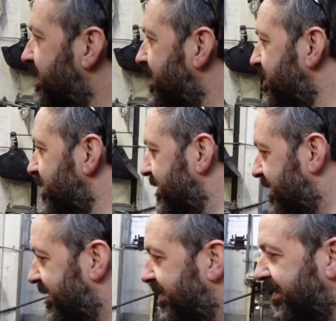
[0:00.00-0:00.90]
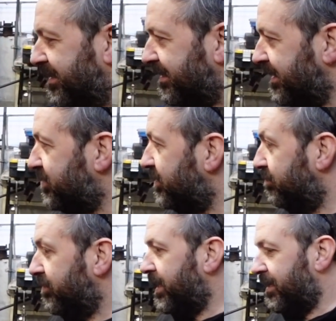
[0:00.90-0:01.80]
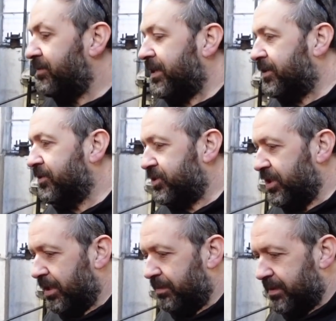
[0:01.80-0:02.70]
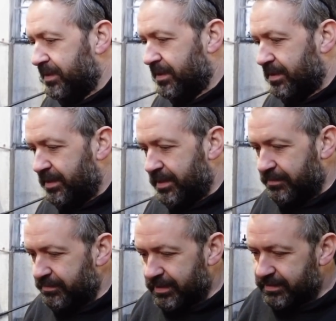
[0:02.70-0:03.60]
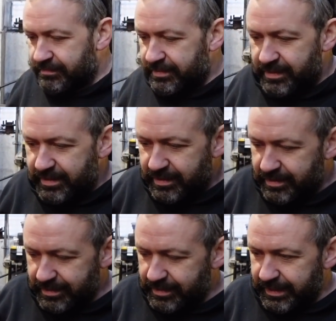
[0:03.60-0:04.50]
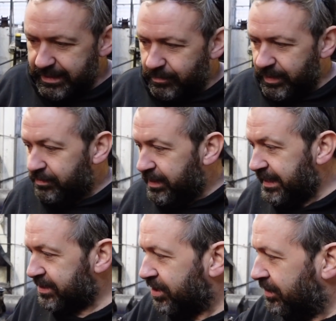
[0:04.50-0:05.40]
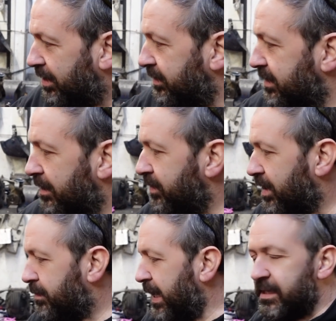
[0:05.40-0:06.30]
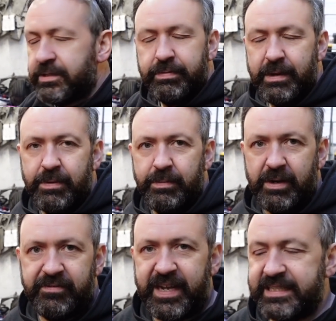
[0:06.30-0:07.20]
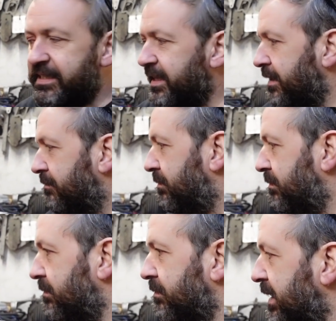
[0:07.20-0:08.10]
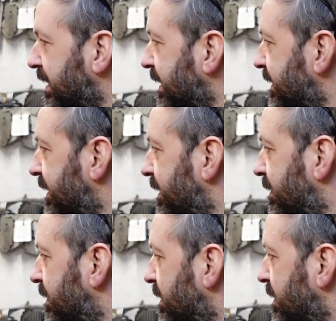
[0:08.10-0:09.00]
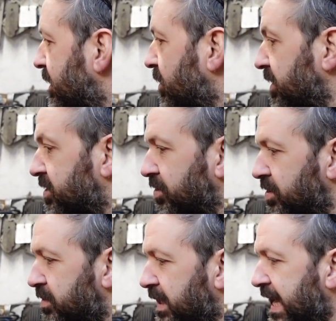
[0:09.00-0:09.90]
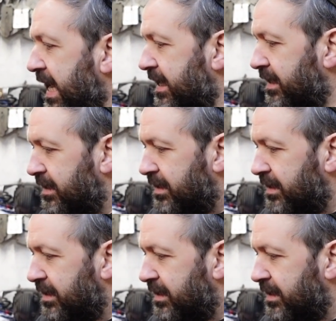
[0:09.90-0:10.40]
and that, but he's done a really good job. You know, we literally, I'm not a painter prepper, but I flattered it in, Nate it in, got it as good as we can.